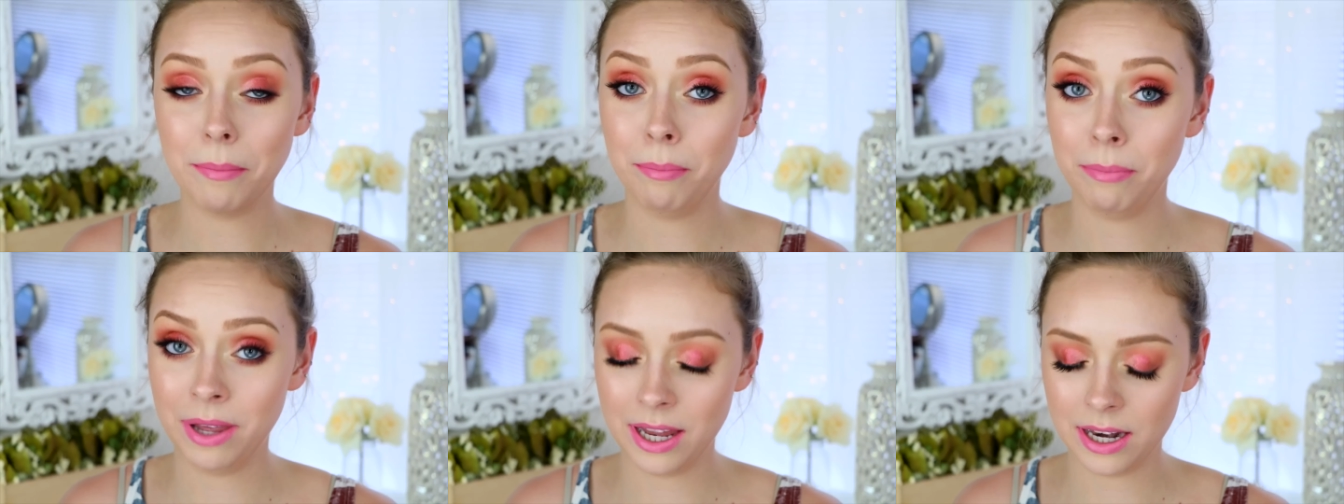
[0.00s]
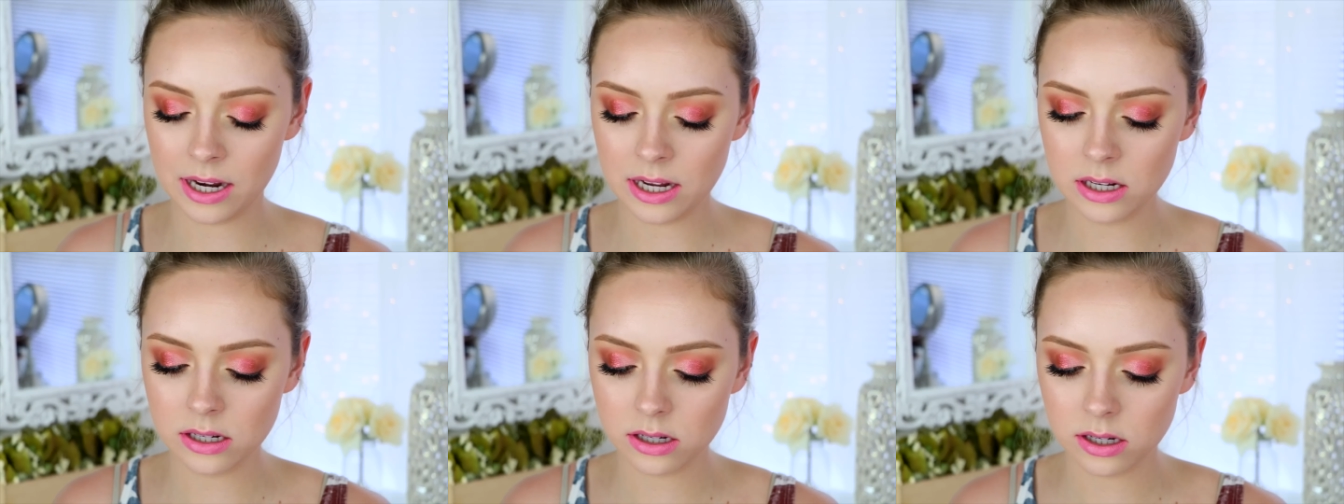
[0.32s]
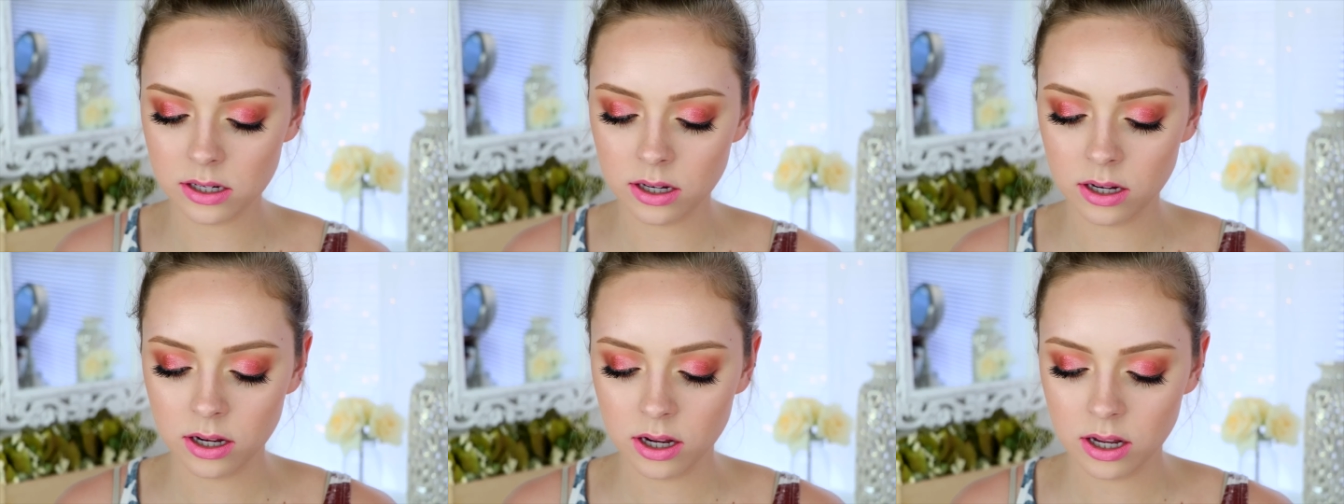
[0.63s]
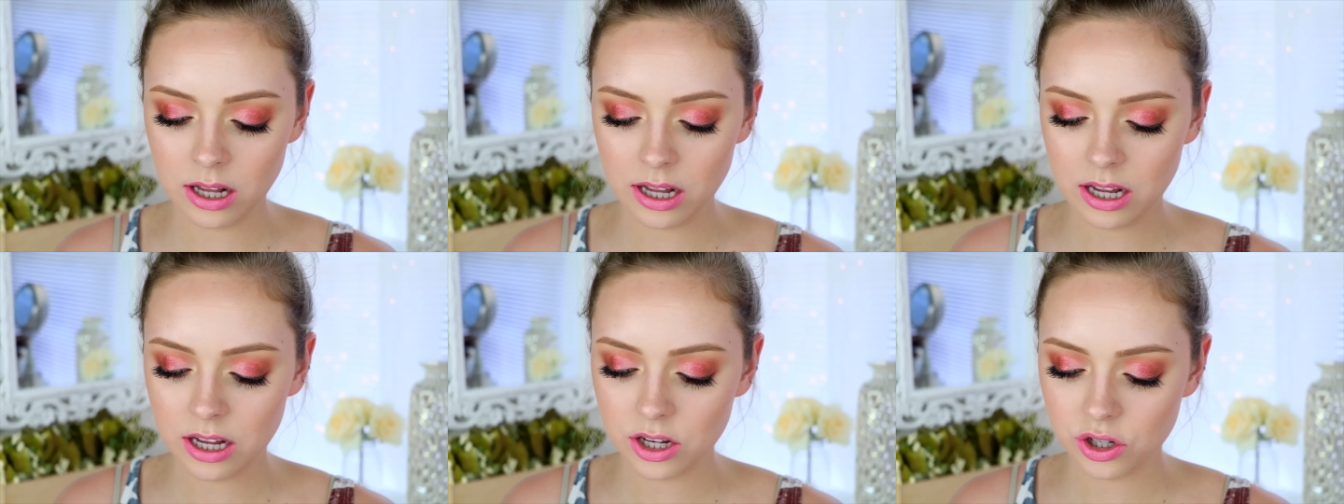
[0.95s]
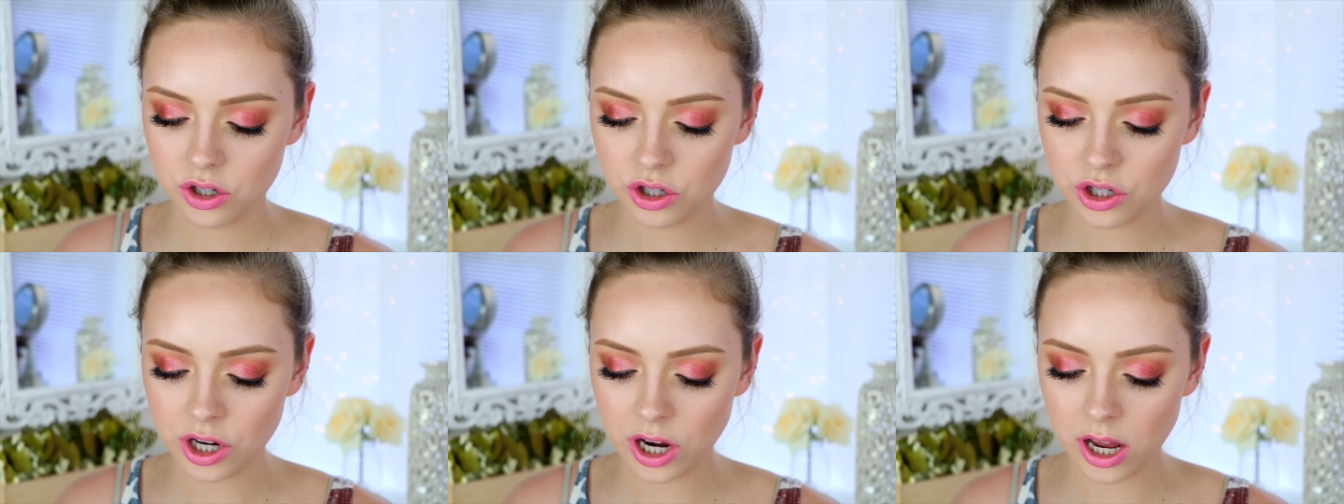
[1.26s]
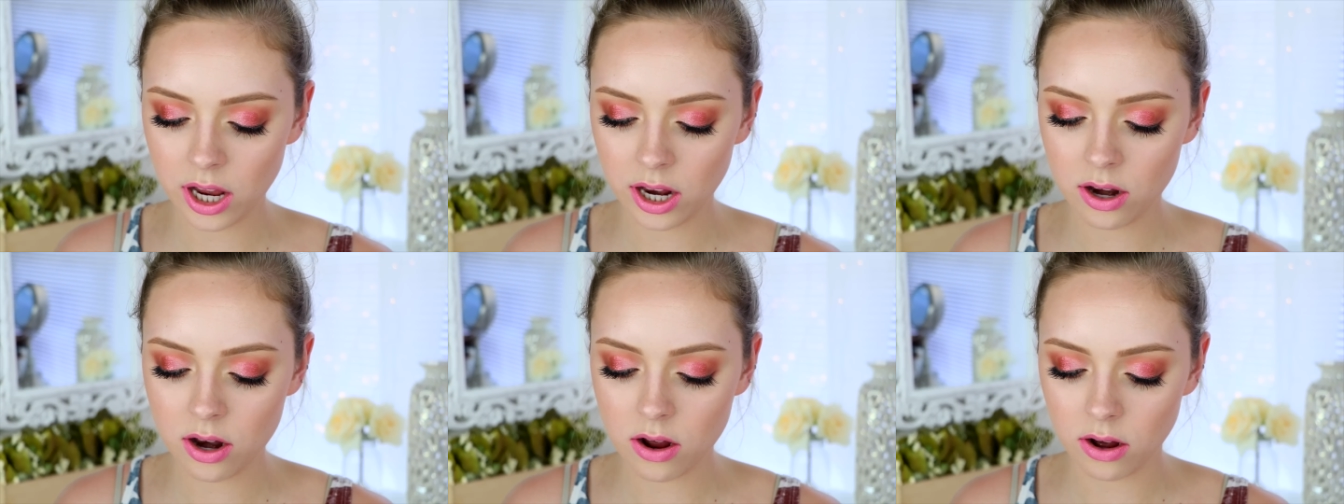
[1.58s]
Mean It
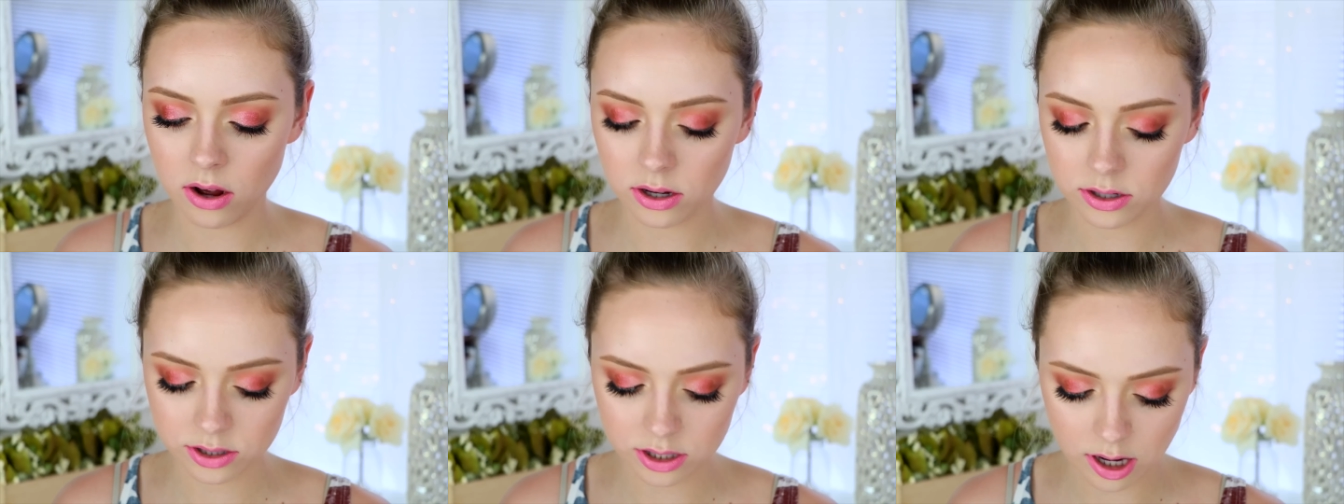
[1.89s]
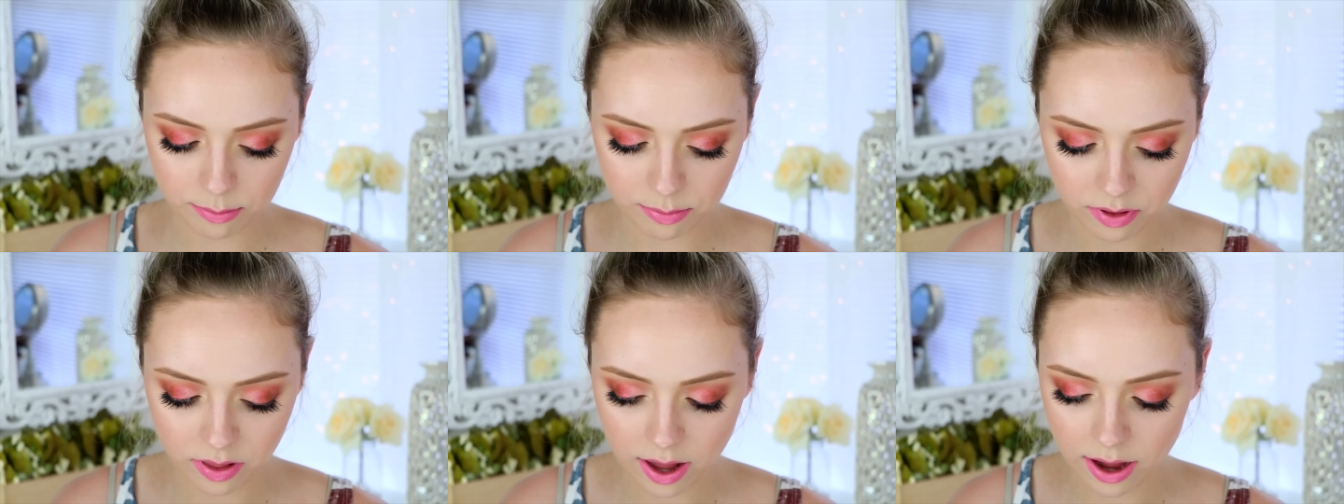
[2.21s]
shade on top of